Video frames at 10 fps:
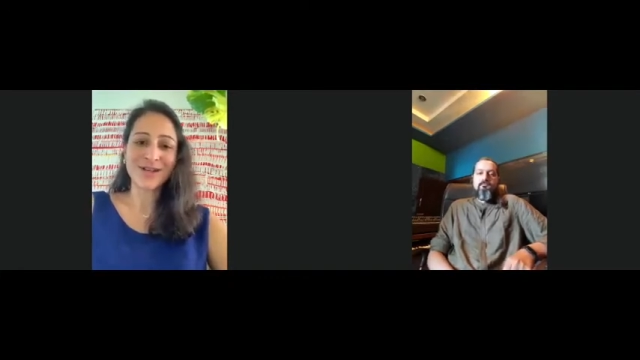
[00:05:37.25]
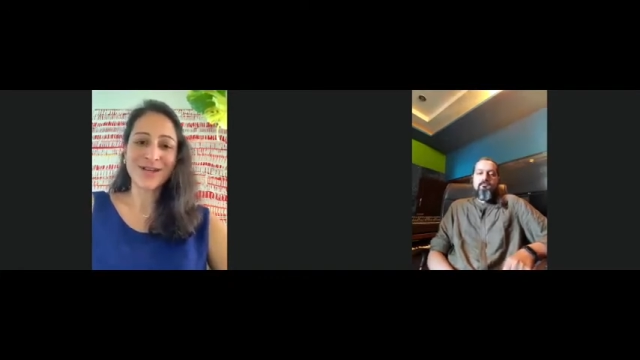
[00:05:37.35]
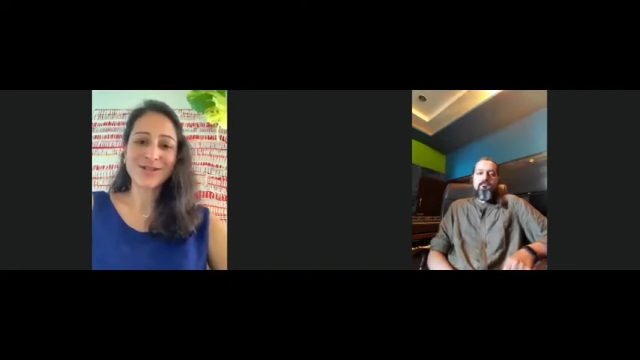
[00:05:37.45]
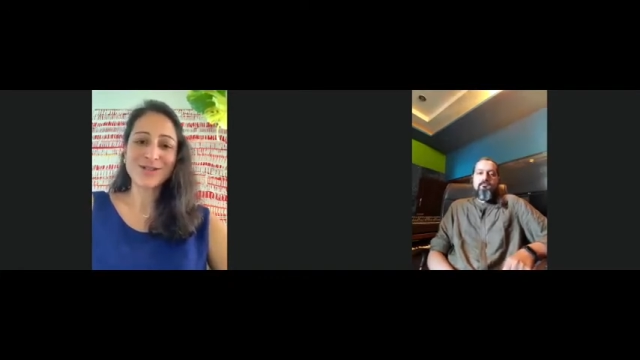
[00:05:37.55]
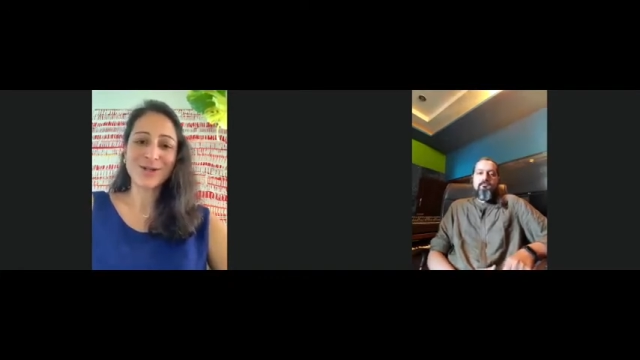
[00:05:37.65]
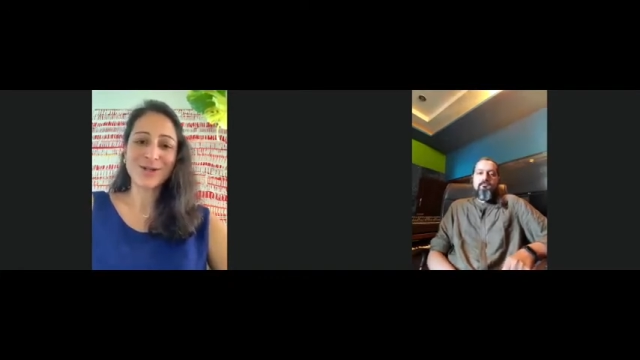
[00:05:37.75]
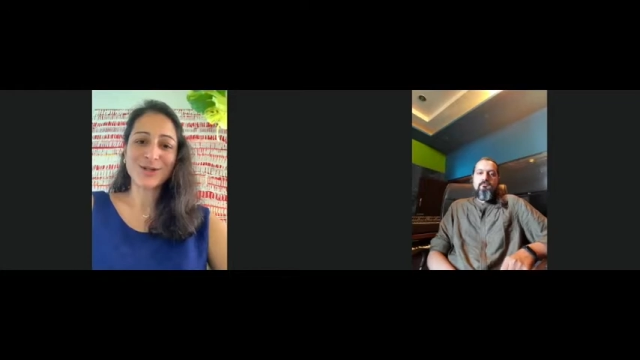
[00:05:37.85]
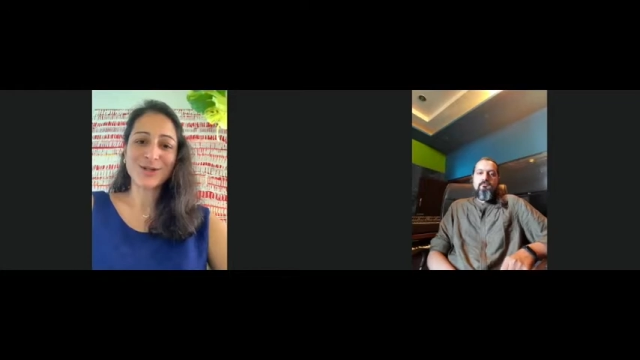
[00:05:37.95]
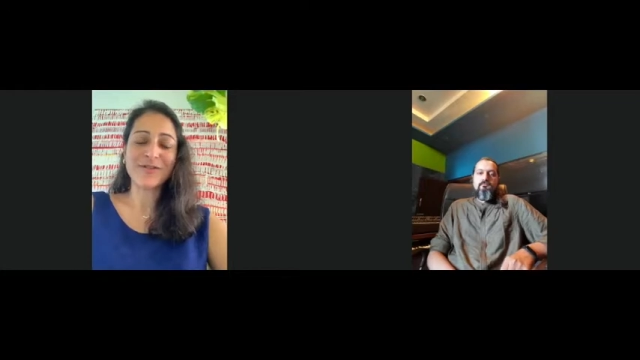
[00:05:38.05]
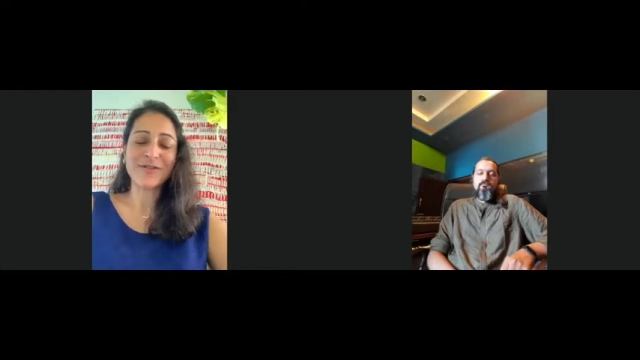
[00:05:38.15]
to have
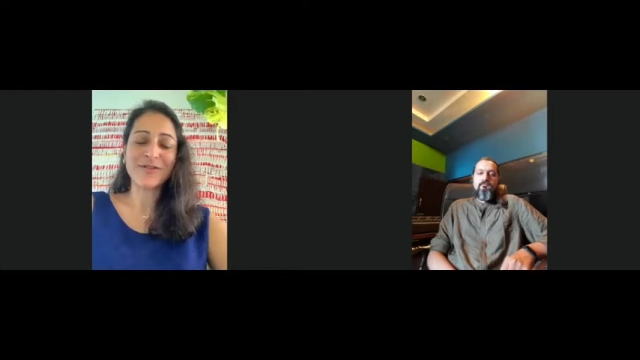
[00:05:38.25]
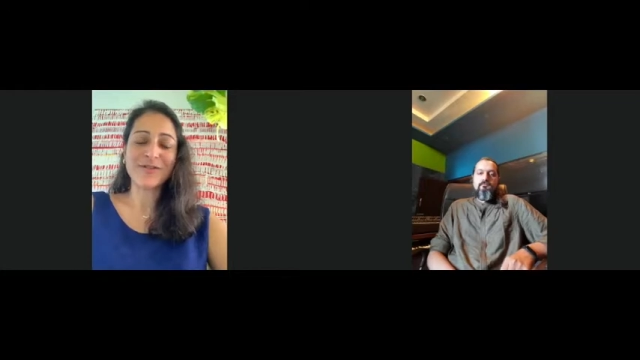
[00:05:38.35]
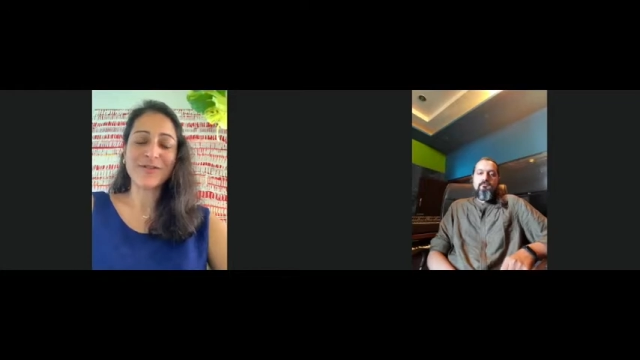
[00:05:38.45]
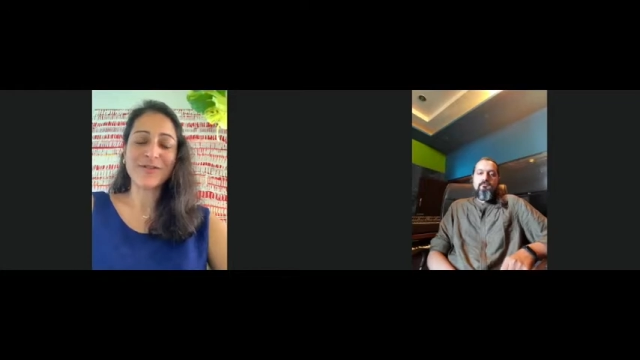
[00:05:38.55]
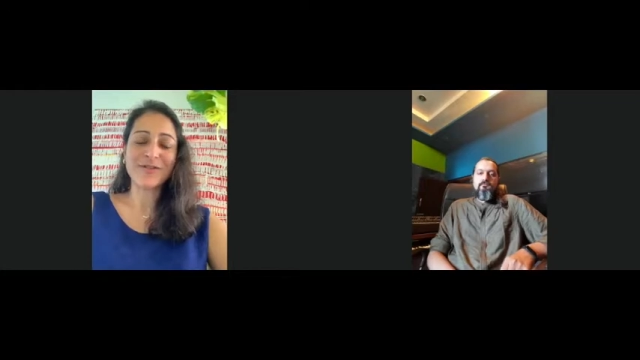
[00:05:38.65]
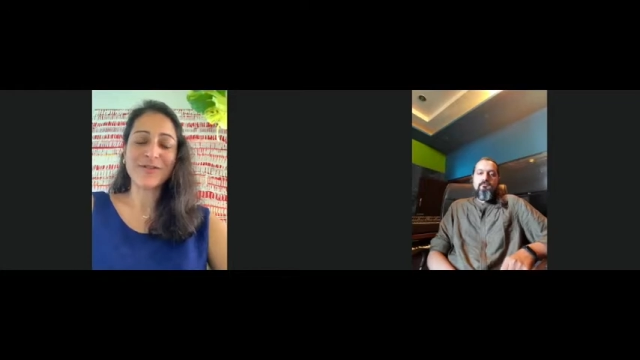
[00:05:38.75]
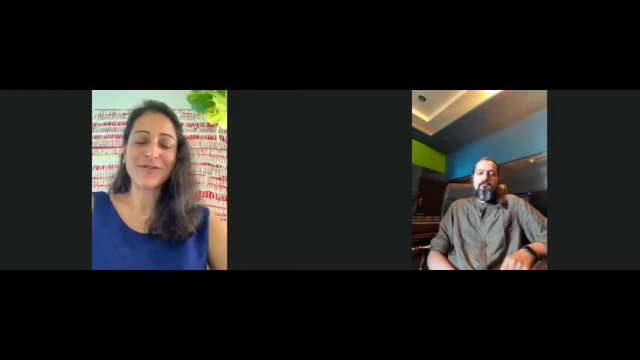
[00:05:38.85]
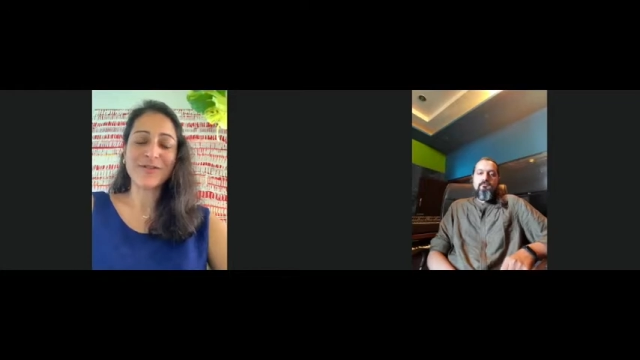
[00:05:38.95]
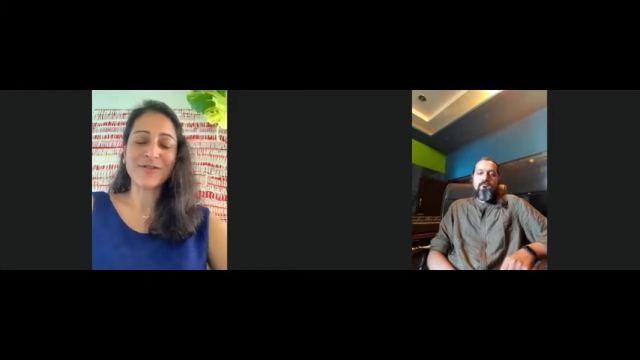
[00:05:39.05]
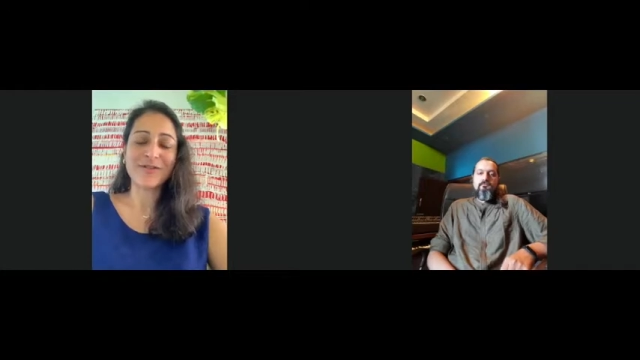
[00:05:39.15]
a
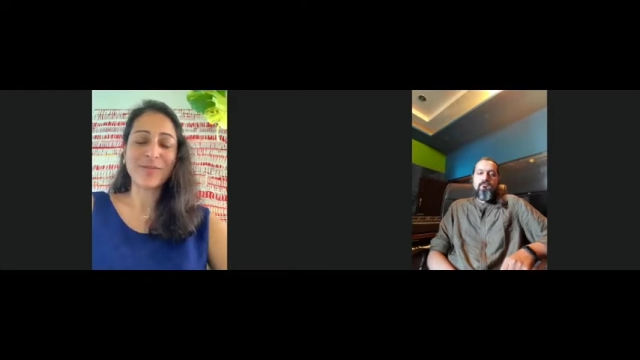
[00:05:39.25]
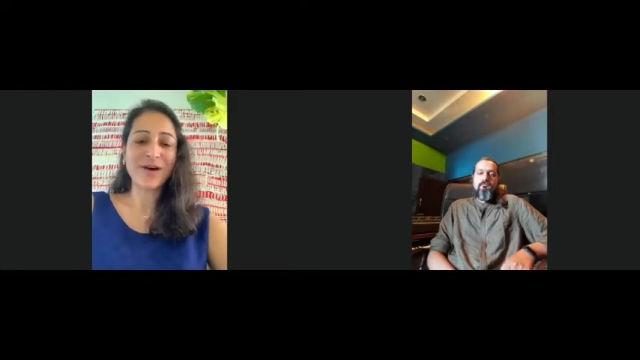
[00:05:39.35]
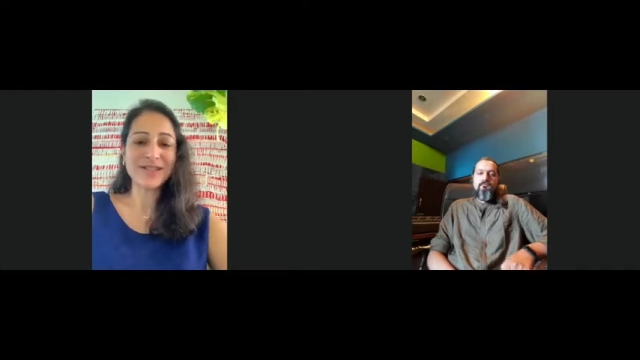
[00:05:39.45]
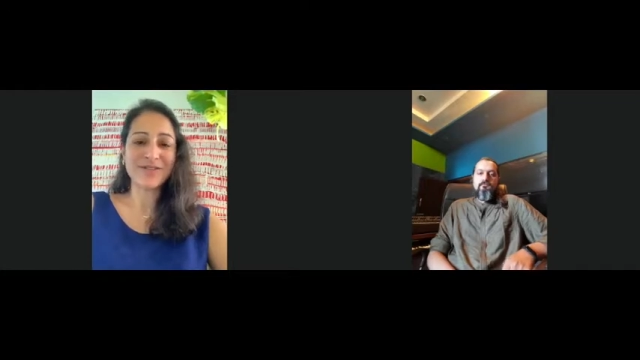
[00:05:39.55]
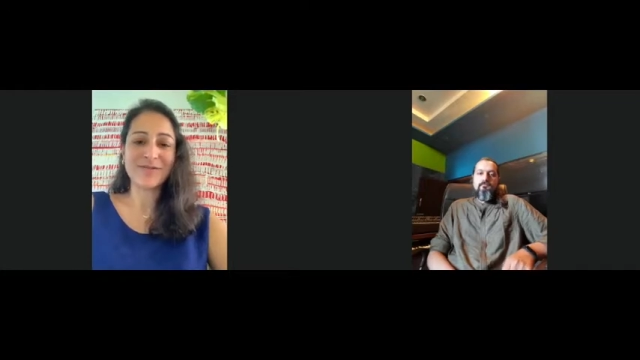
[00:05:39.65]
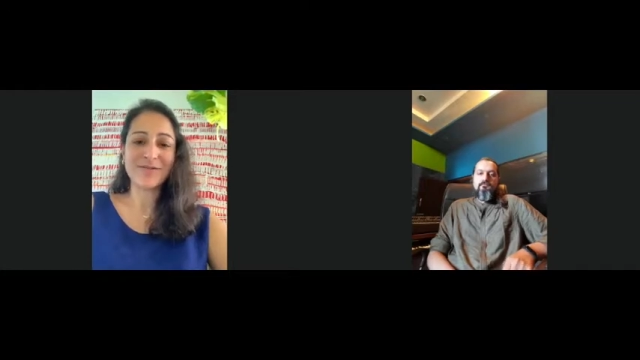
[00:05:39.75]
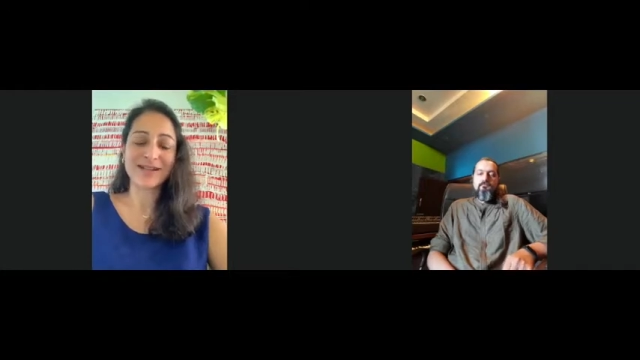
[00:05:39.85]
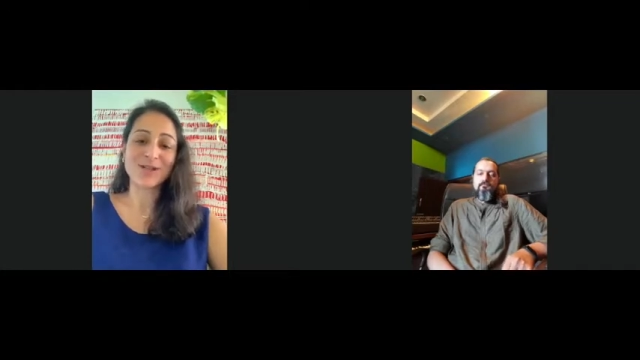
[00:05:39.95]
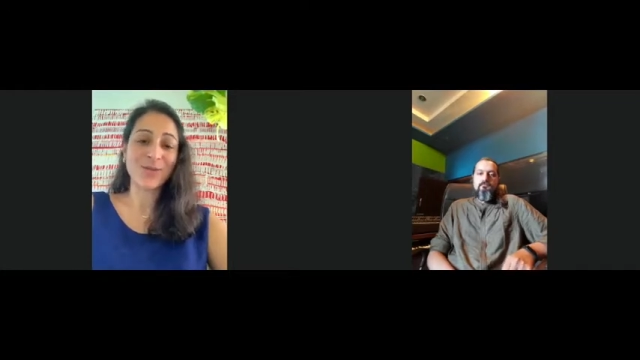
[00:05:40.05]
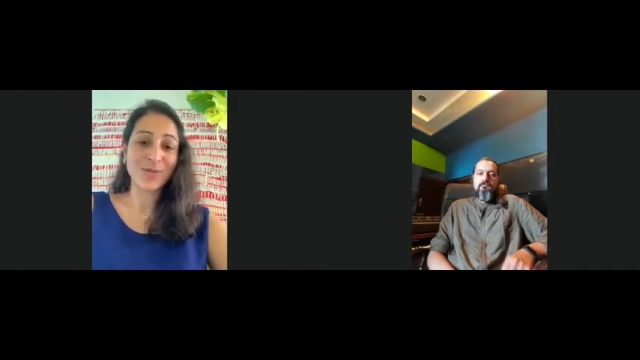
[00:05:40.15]
positive impact on the
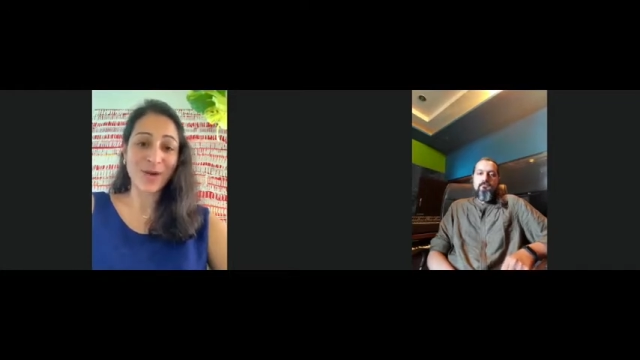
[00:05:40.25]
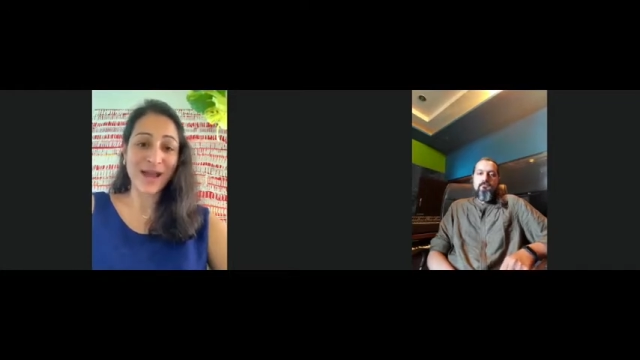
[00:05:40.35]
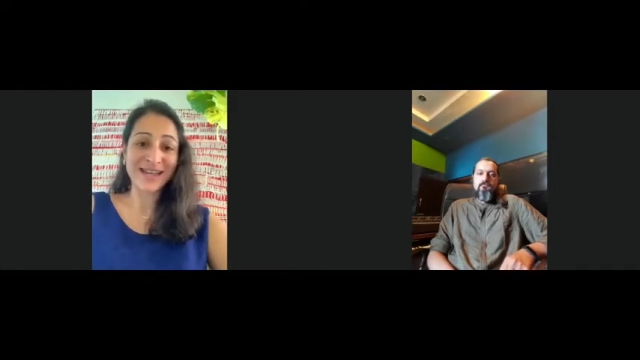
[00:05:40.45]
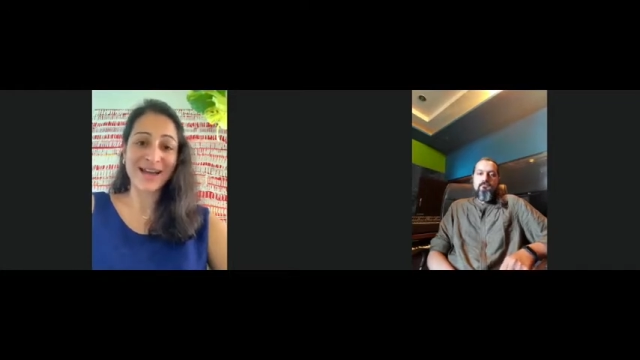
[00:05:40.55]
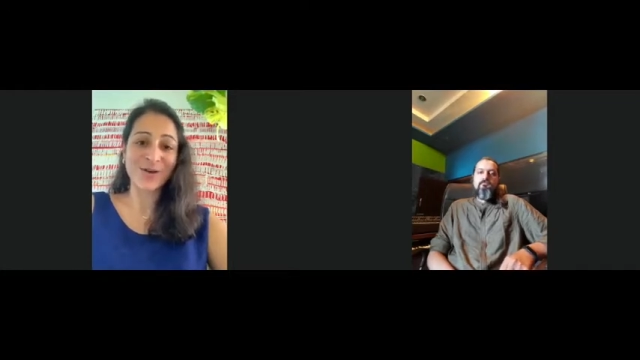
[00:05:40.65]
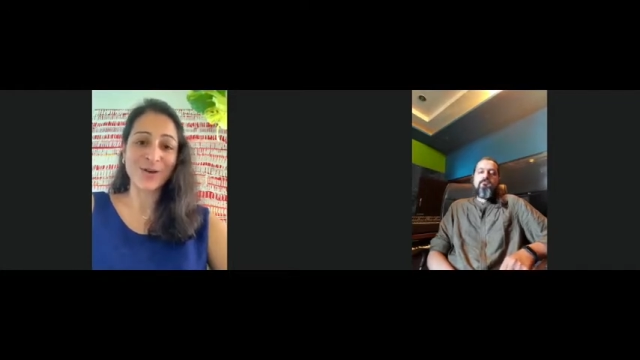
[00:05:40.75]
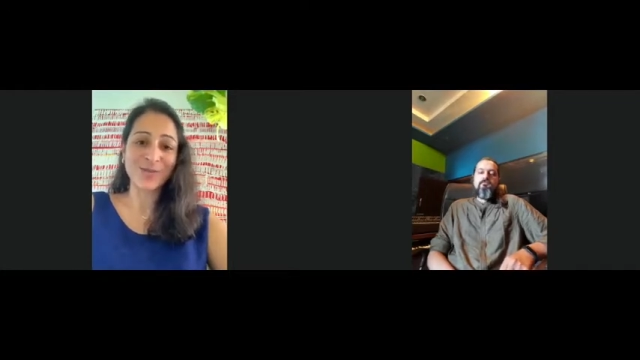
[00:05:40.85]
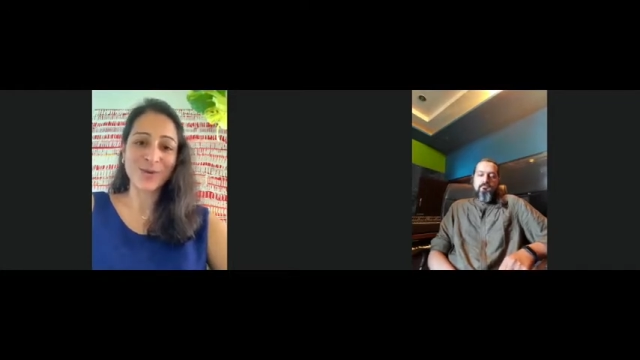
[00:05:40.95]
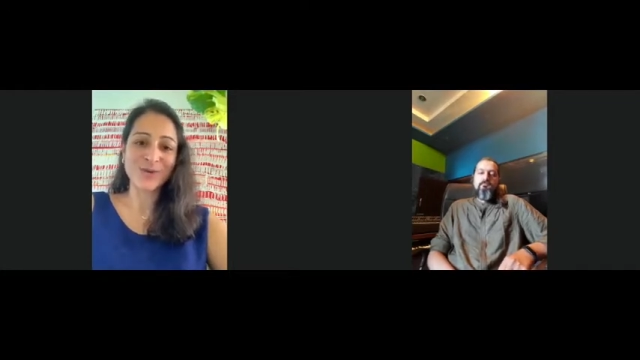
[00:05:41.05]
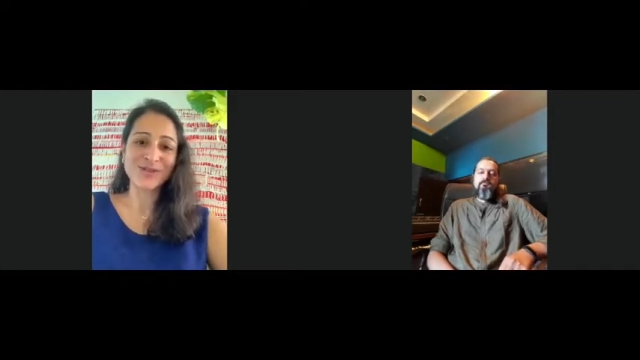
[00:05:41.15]
brain and on mood.